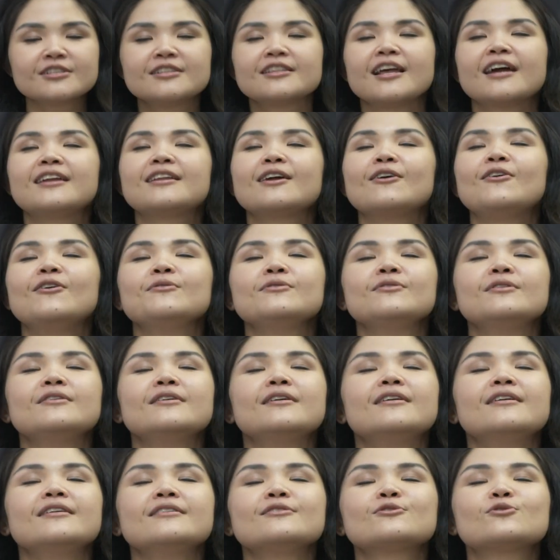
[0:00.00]
lie down
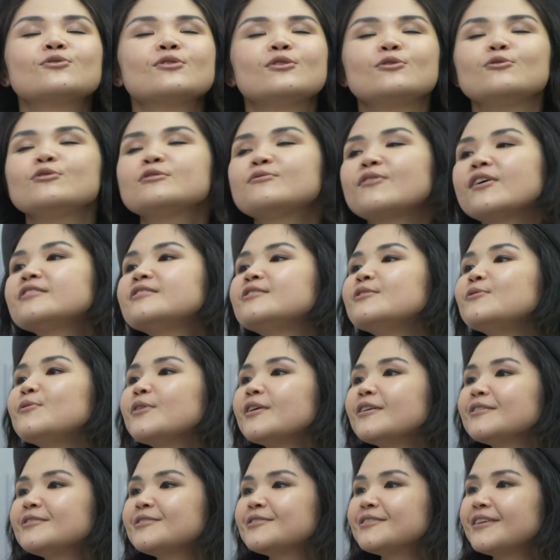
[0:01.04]
so it looks very
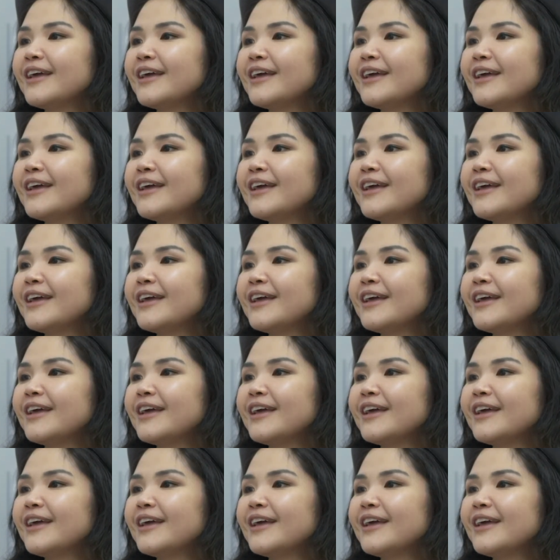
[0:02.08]
serious